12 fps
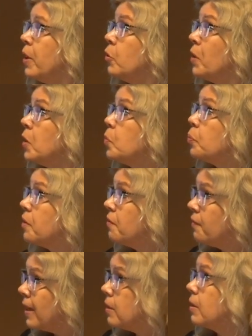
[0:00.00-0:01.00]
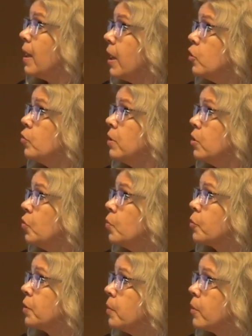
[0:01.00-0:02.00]
But you can prevent actually the
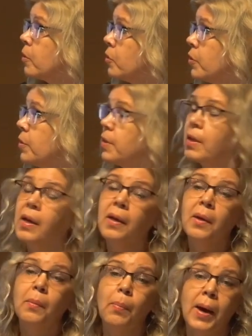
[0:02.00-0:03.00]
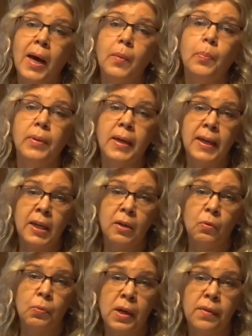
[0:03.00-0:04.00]
tumor emergence by
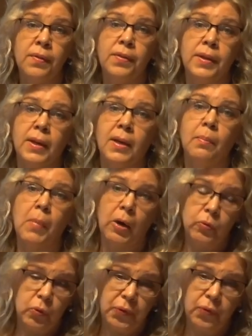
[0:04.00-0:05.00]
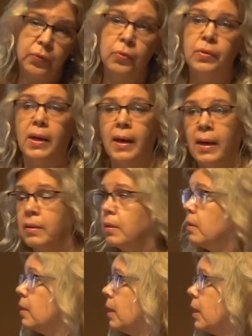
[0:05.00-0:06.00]
playing with the amount of food and
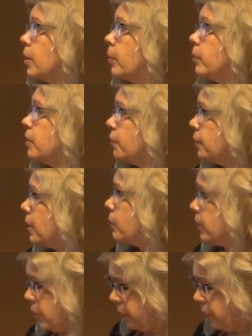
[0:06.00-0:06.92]
the frequency